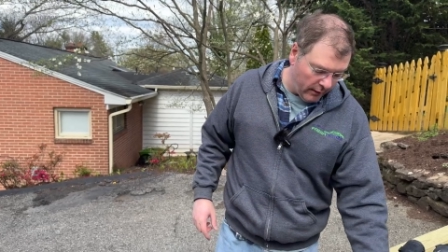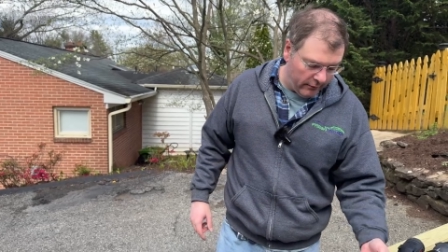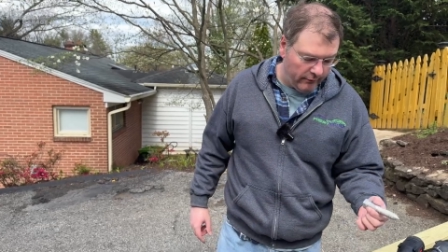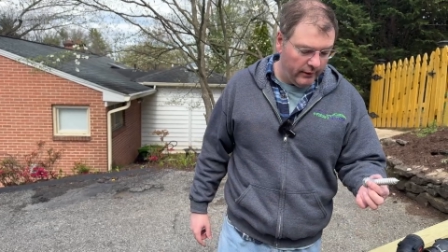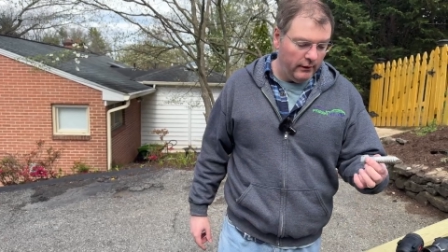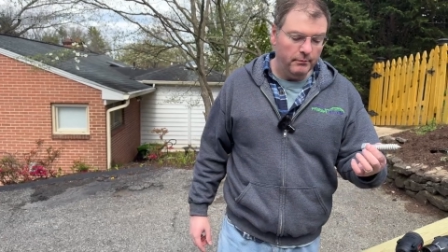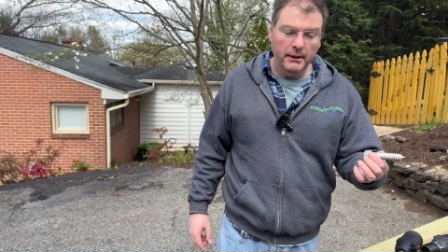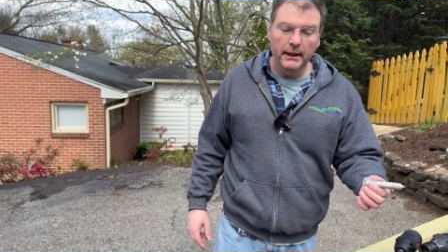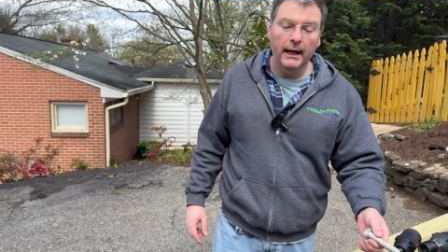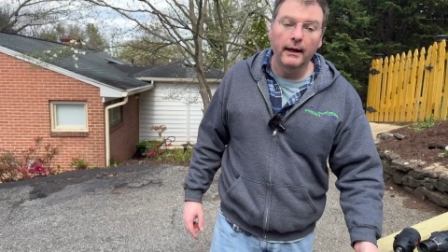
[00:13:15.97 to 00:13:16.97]
3 of these
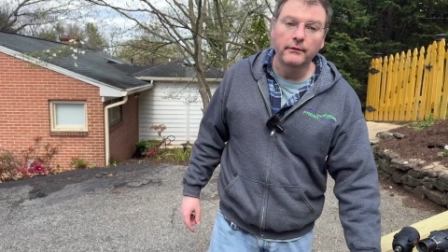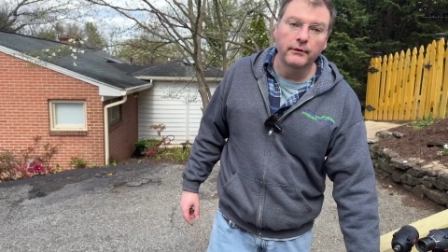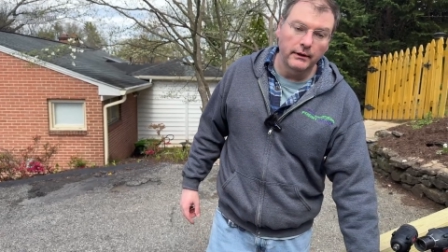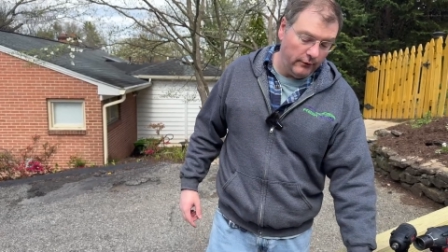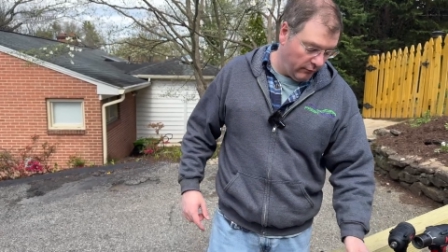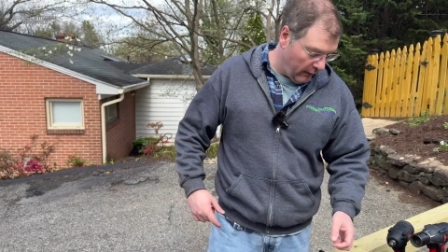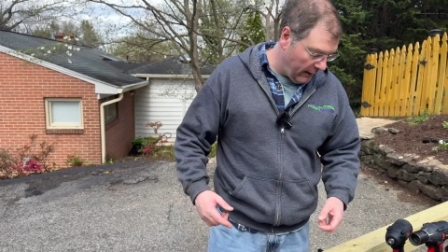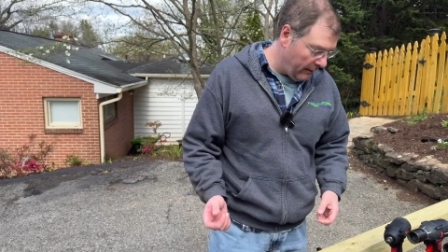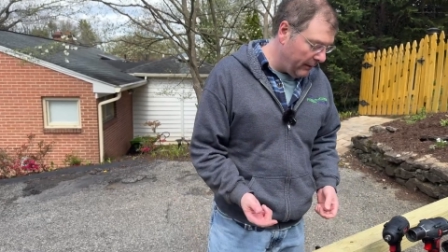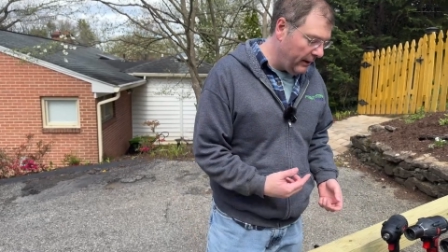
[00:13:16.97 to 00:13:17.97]
big guys and just run
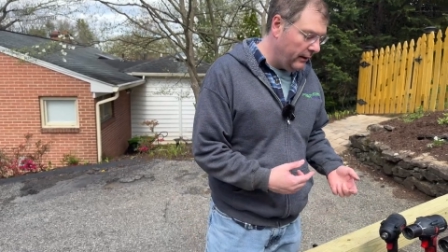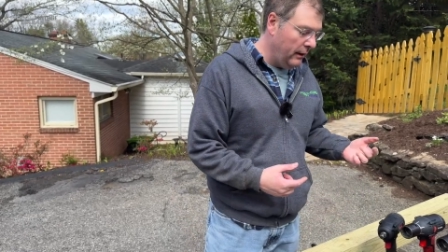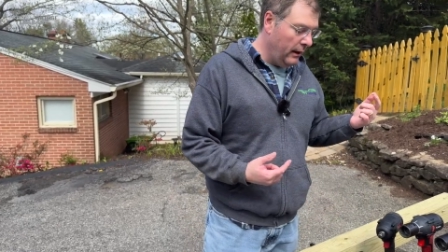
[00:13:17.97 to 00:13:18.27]
them in